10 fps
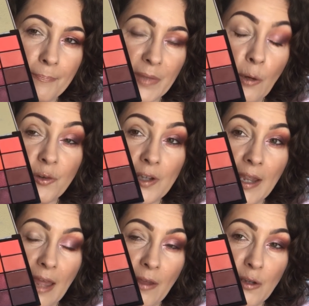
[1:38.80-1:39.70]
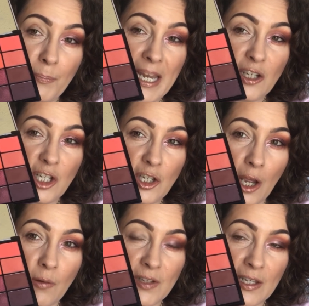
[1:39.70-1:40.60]
you also get those peachy
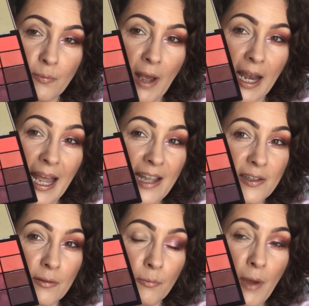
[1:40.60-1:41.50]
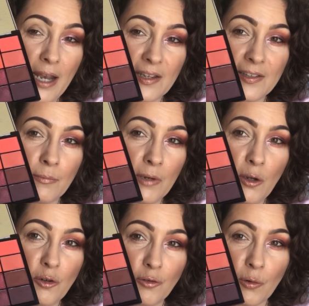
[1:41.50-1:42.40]
tones as well as some
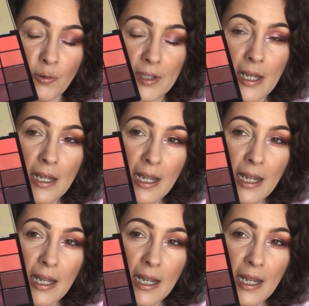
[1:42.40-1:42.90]
neutrals.